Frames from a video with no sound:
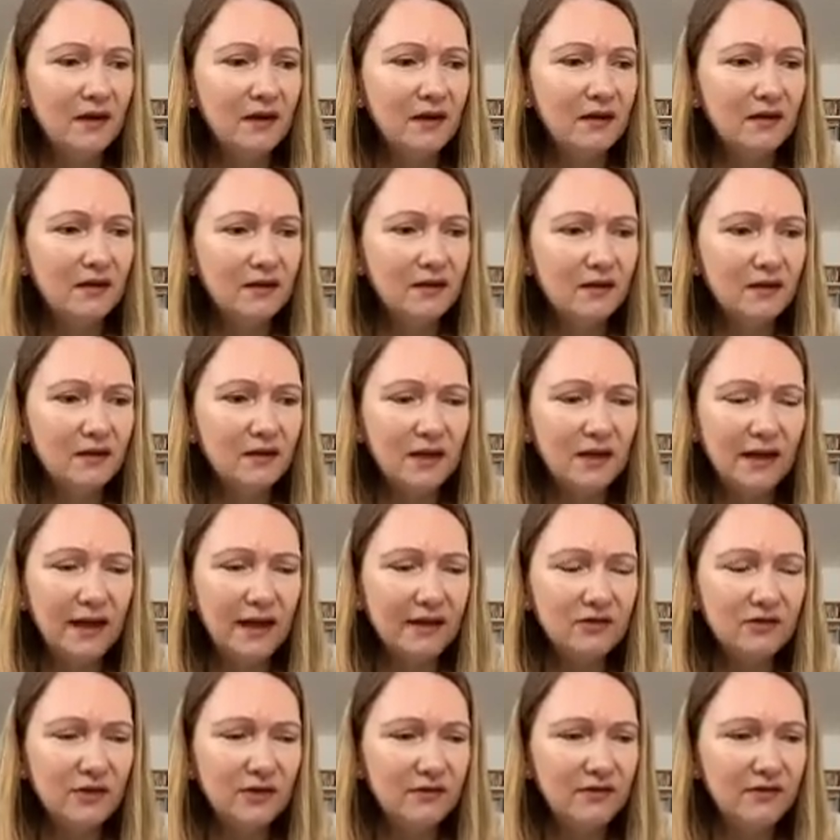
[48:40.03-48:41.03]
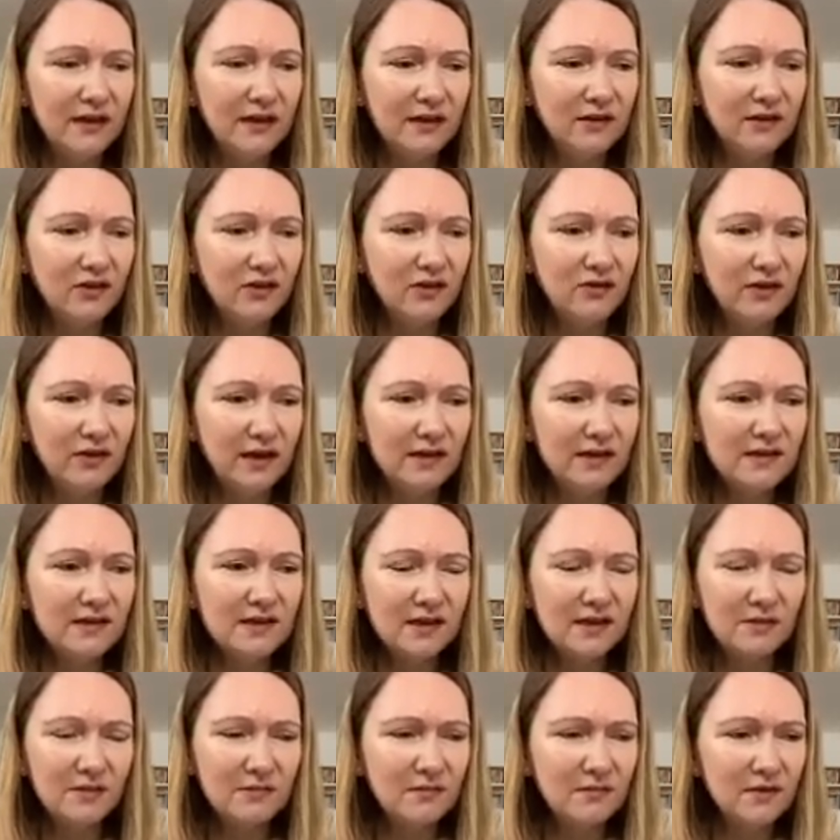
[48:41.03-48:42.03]
I had to evaluate
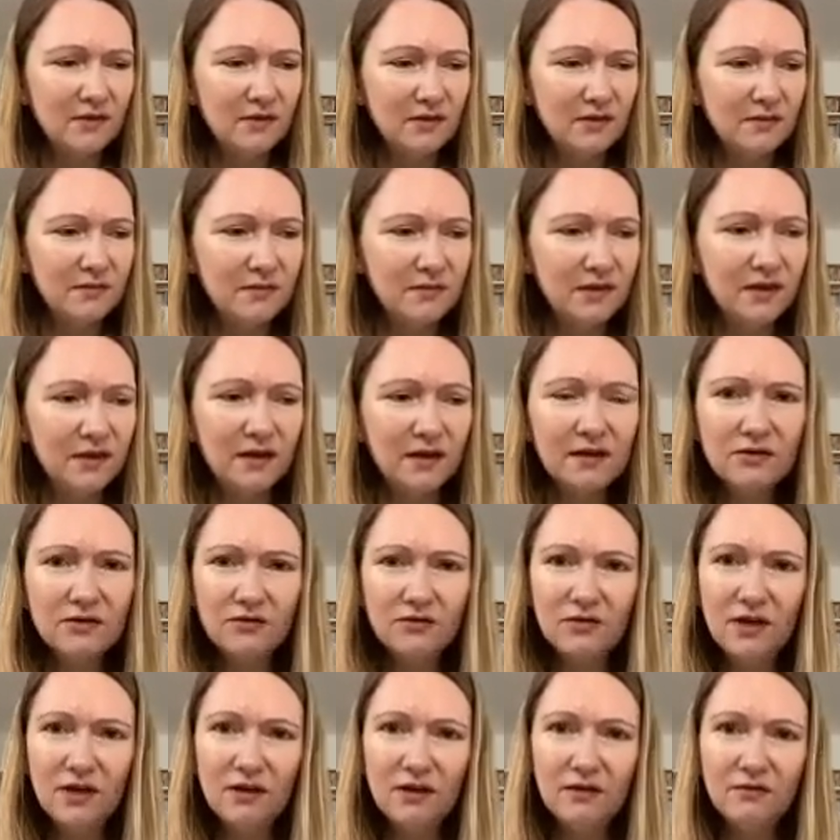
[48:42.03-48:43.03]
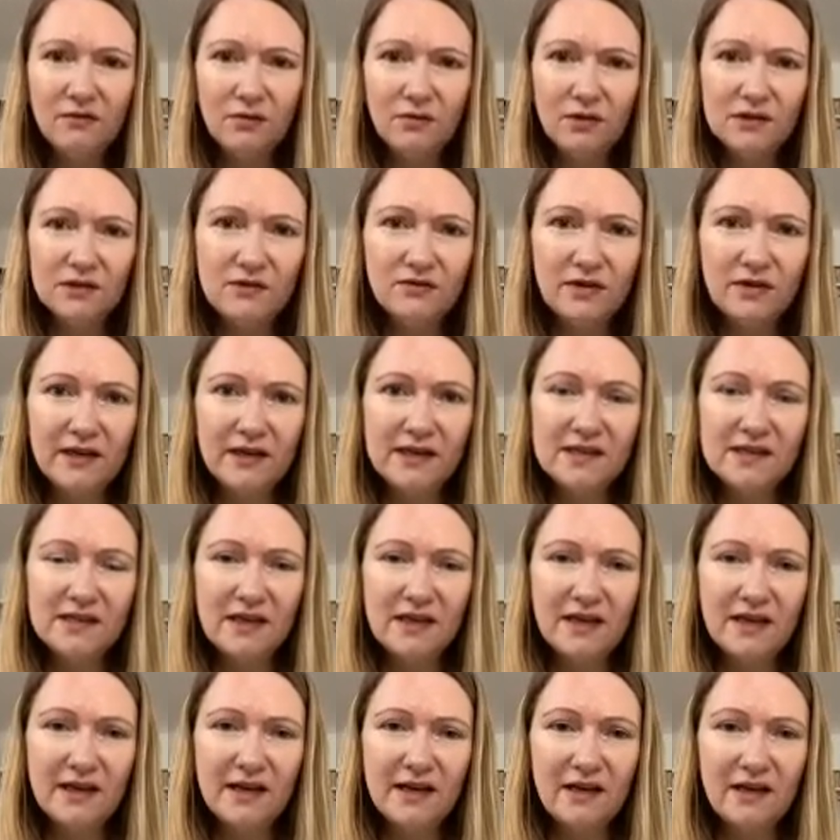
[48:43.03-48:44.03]
some Young Career Awards for
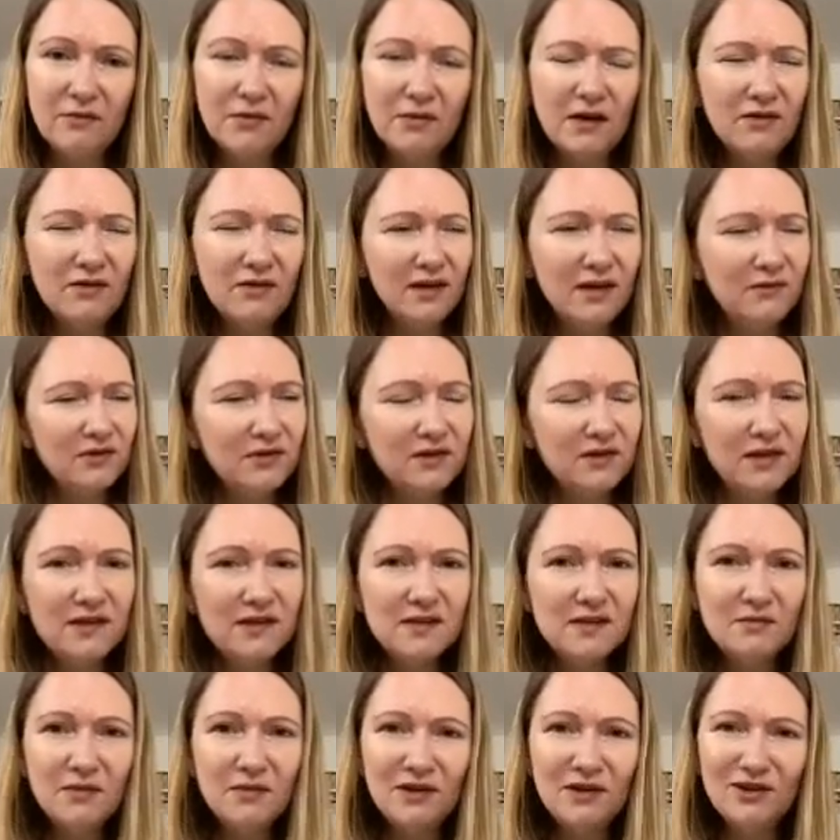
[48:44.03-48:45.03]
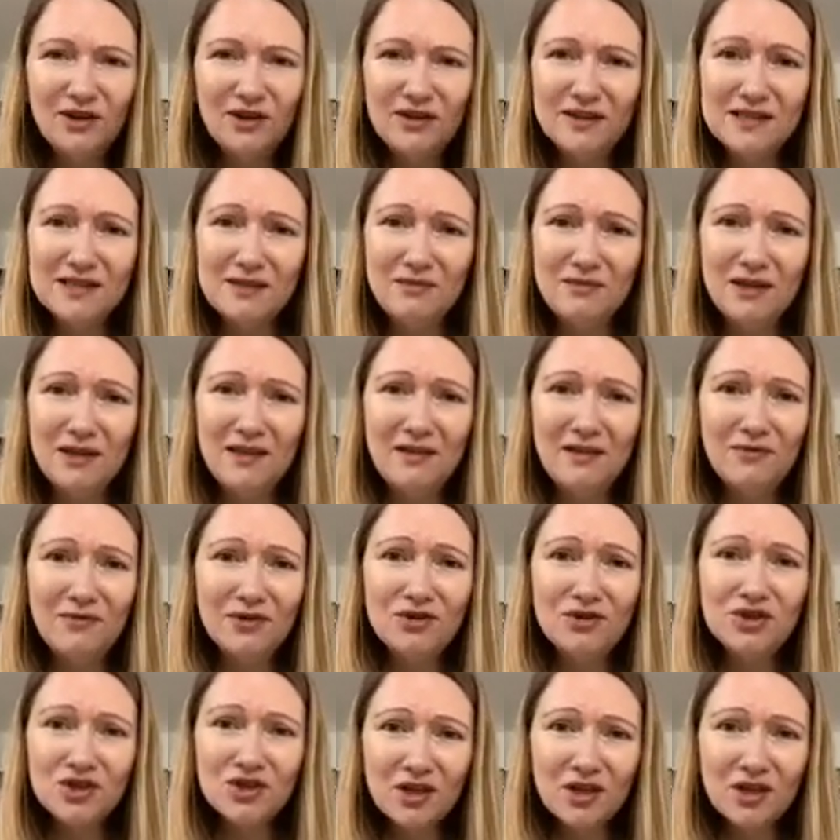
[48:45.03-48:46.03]
ICA. Wow, there were these Americans. I mean, they
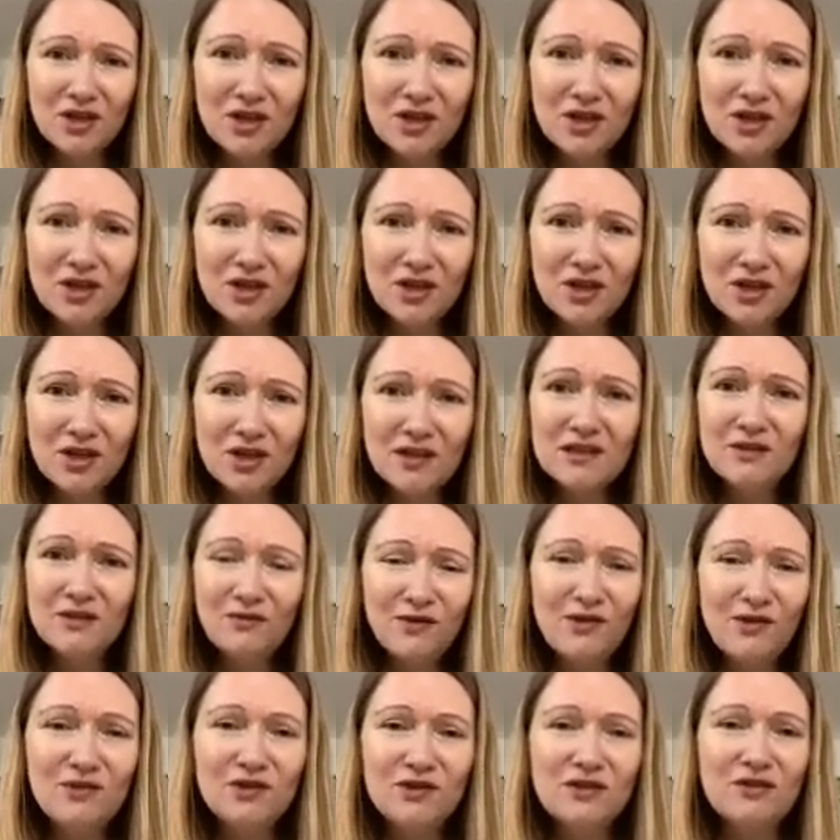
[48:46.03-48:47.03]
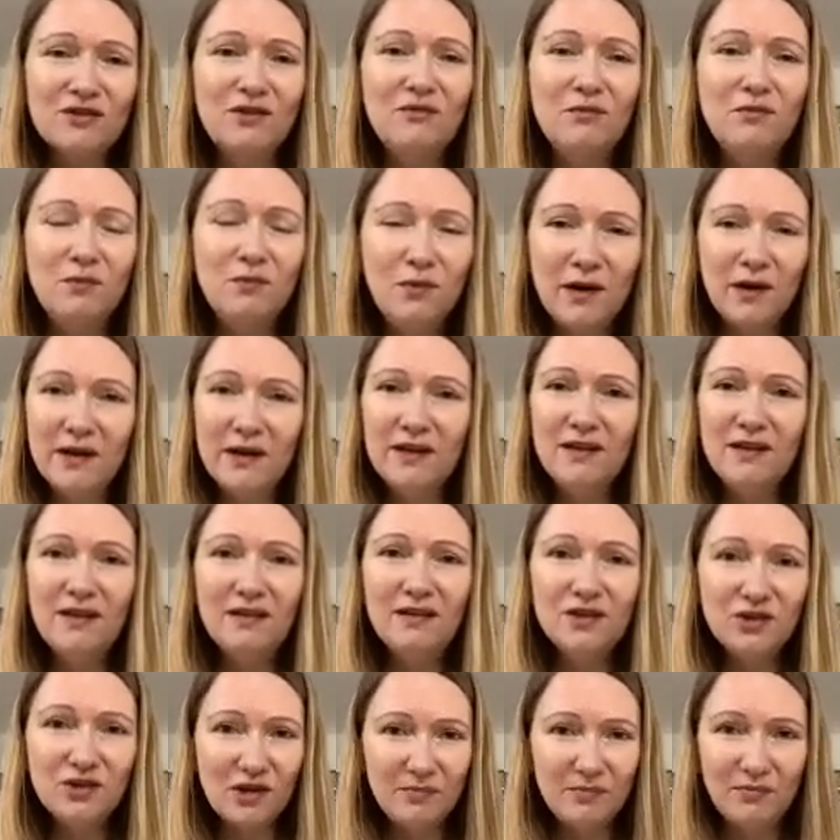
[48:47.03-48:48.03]
were just focused on
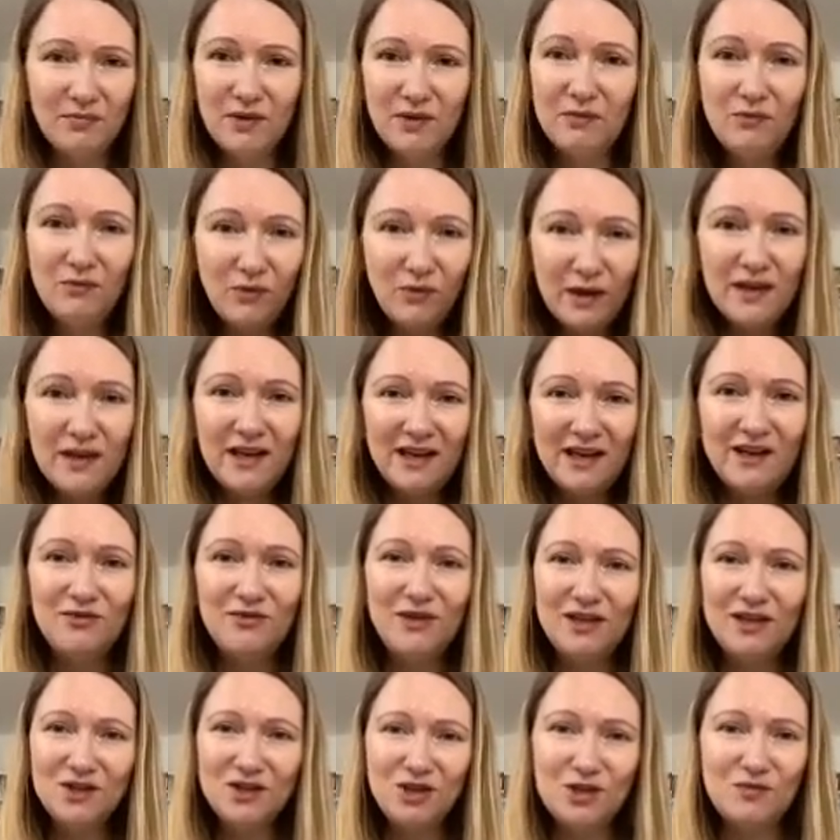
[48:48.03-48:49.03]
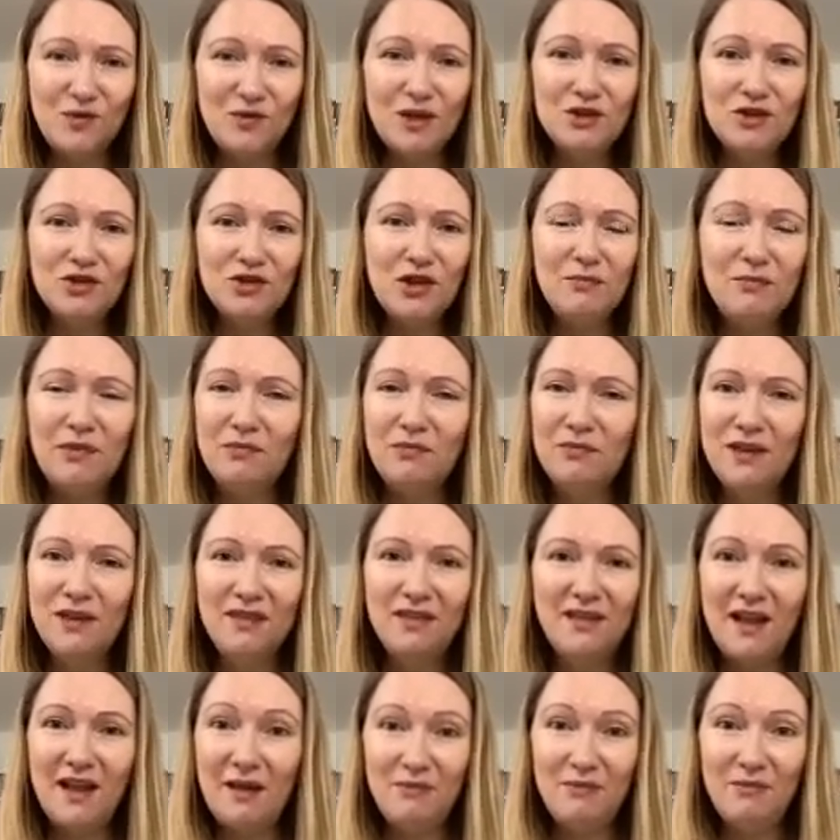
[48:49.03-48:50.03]
one area, just one topic, but
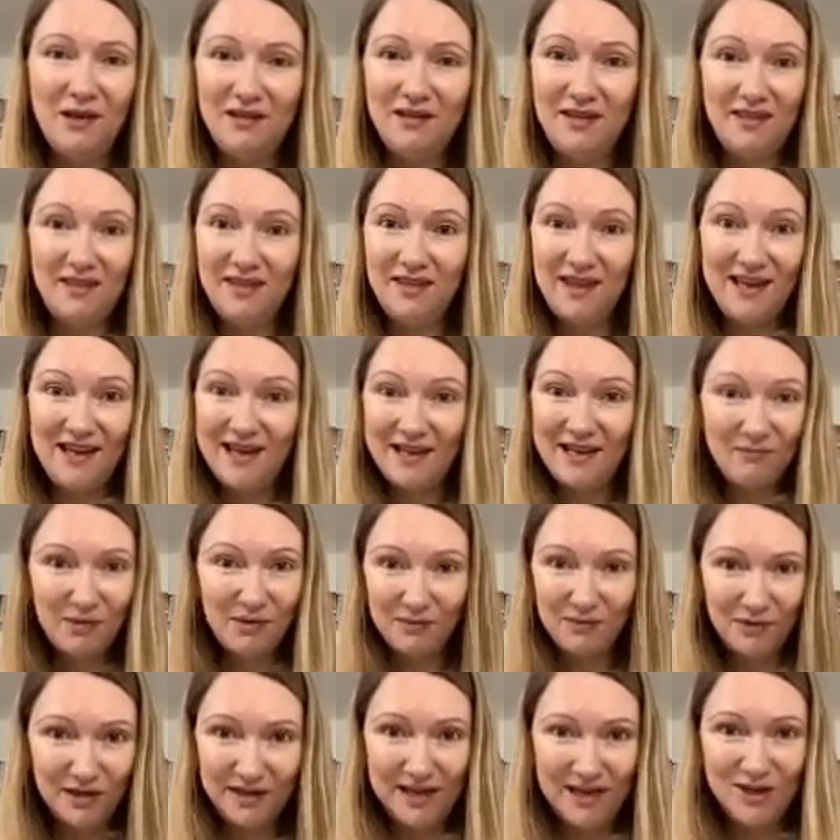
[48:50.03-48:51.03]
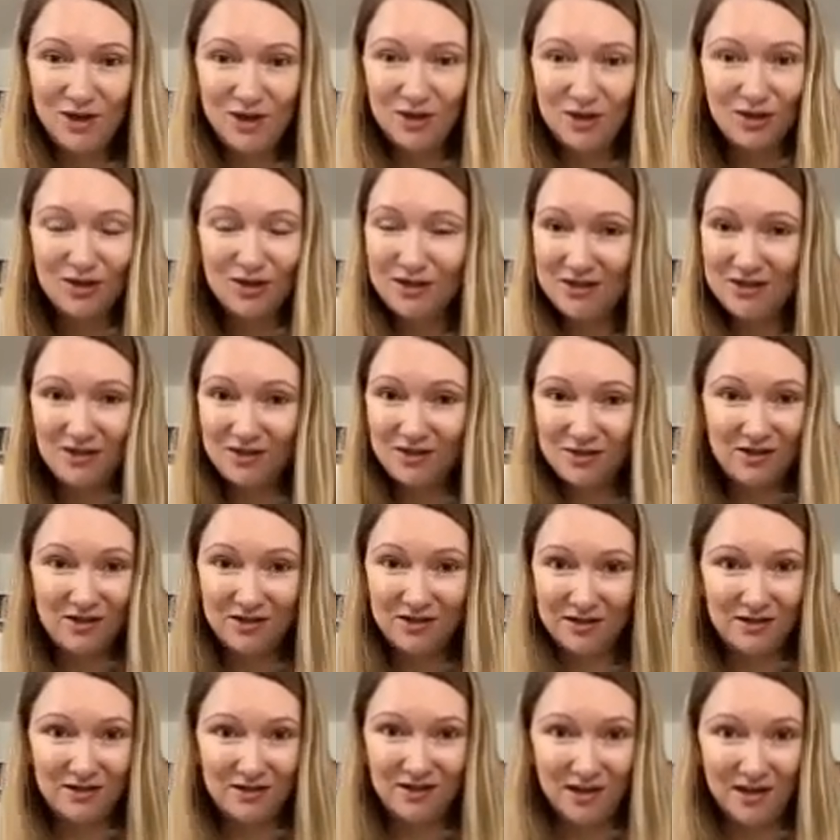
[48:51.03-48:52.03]
I mean, they had publications,
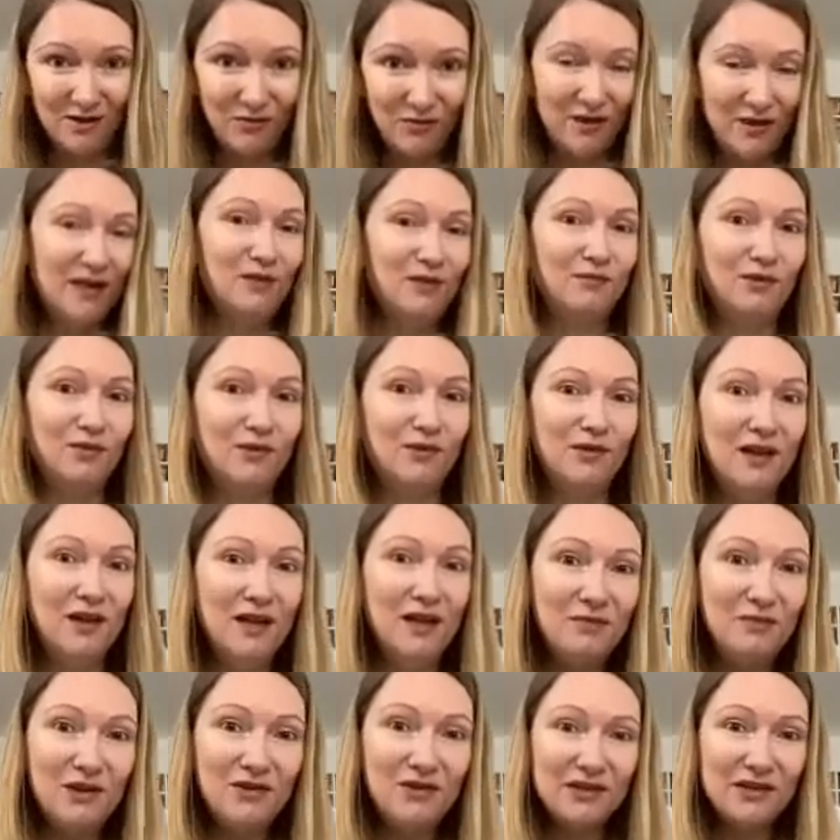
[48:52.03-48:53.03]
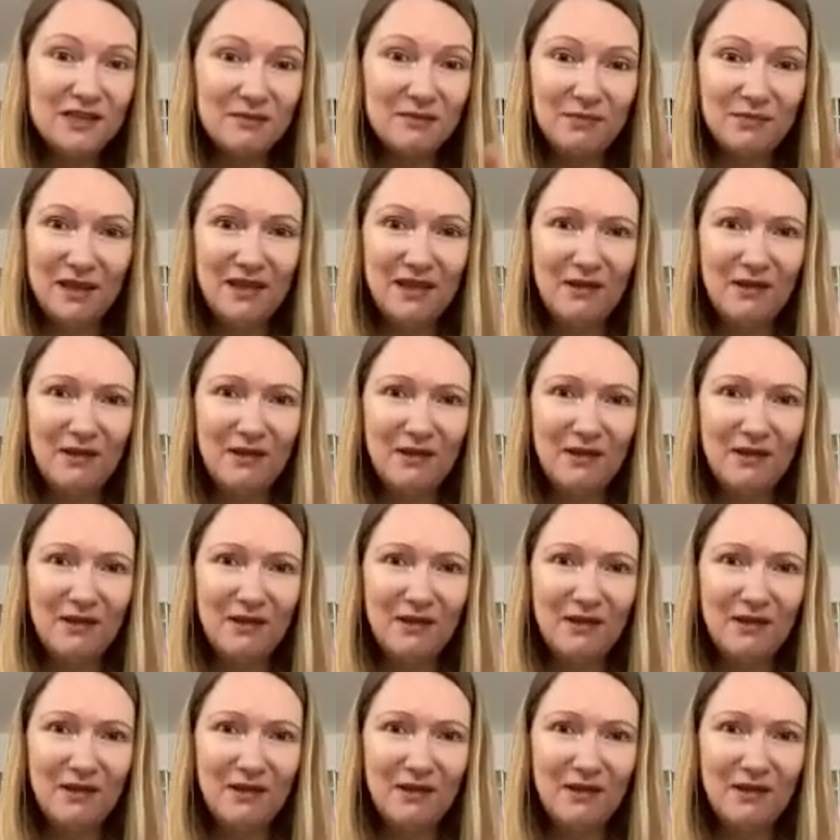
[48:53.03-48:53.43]
just incredible, but they were